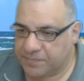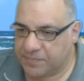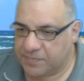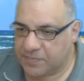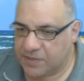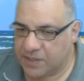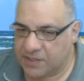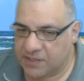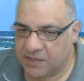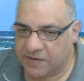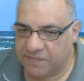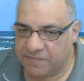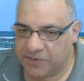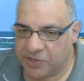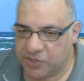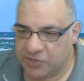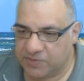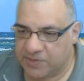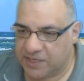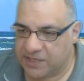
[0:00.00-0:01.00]
instead of
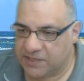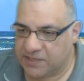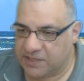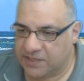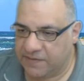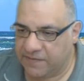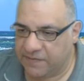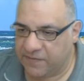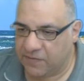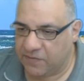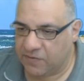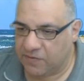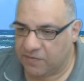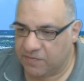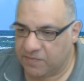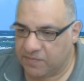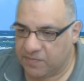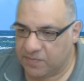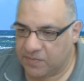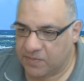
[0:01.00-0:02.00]
bishop takes c4,
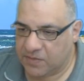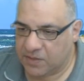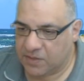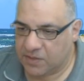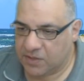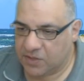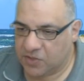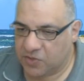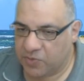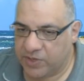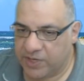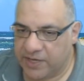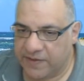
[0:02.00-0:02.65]
queen